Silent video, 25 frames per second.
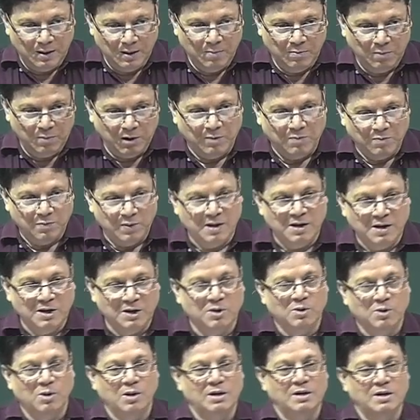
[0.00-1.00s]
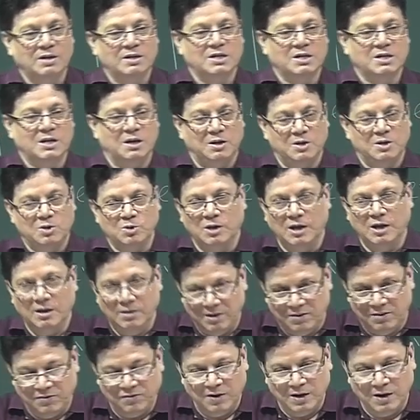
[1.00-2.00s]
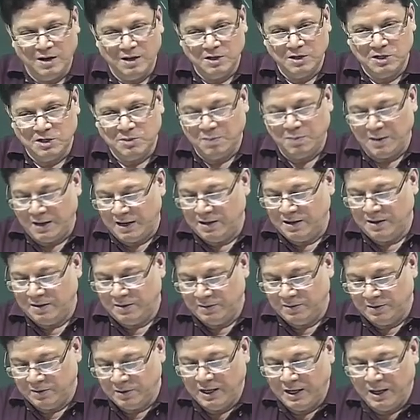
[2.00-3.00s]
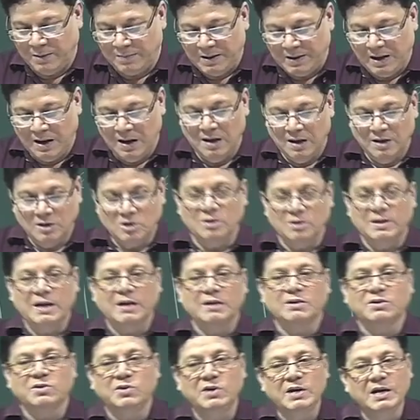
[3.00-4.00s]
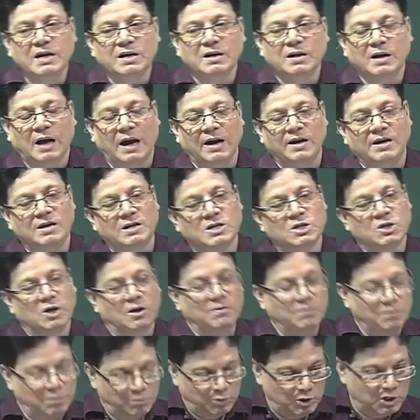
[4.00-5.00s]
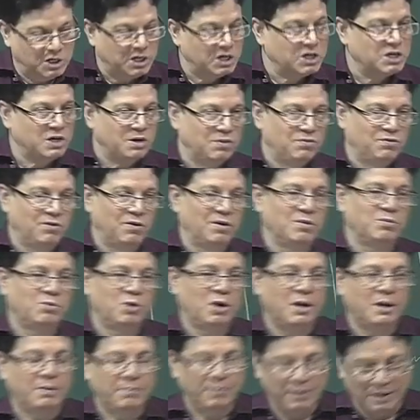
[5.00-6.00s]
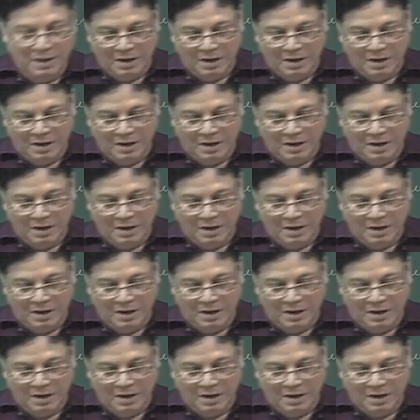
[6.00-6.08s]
perpendiculars to the reference plane. Okay. So, there are 3 kinds of projection formula.